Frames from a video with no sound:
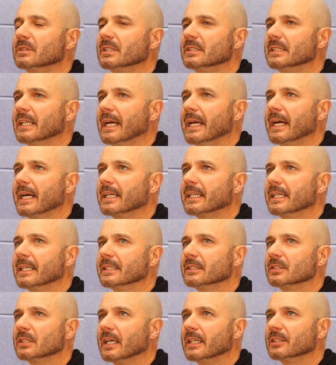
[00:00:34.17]
Today, I
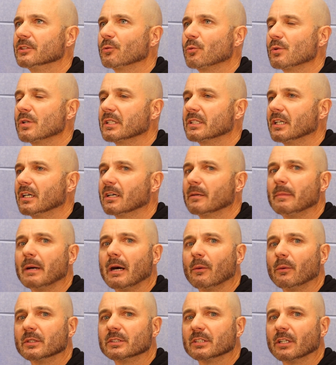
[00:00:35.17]
guess I just want to talk
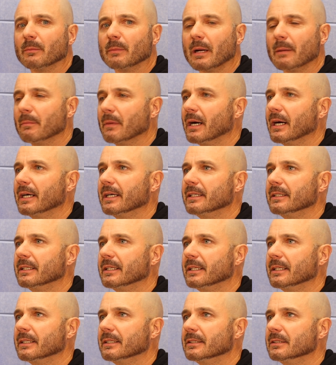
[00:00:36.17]
about what's on my mind,
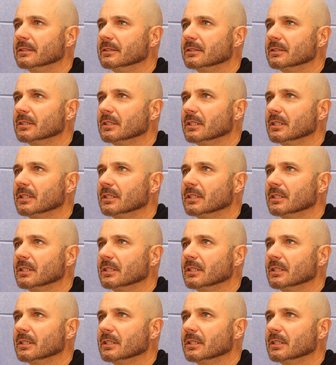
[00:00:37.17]
and